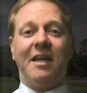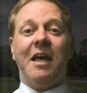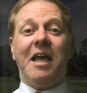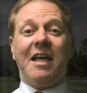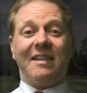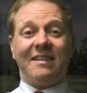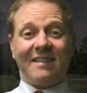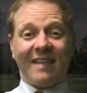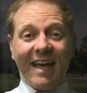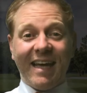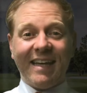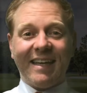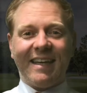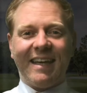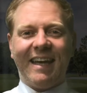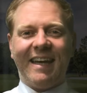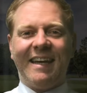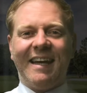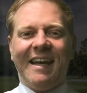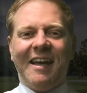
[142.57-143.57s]

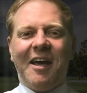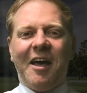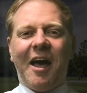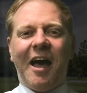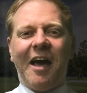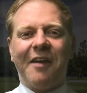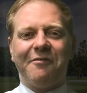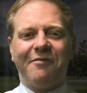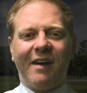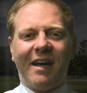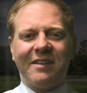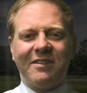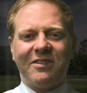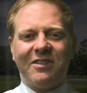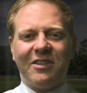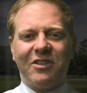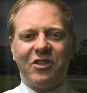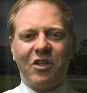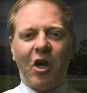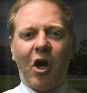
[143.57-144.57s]
taking
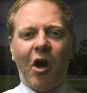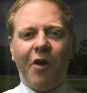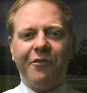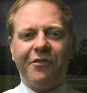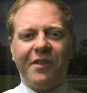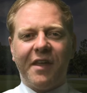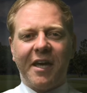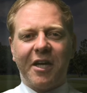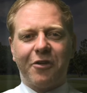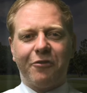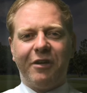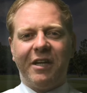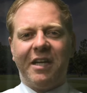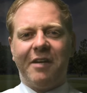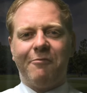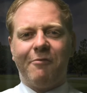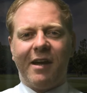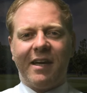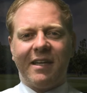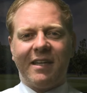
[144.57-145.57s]
advantage of their
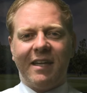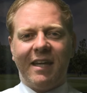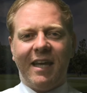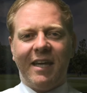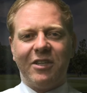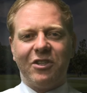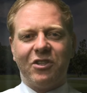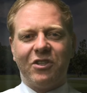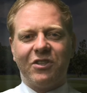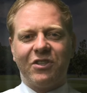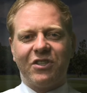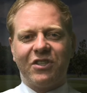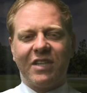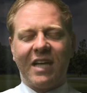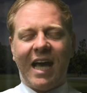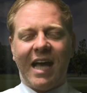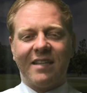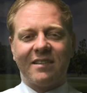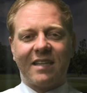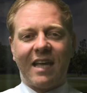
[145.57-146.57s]
greening regulation
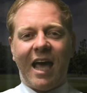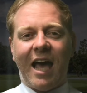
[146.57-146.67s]
stats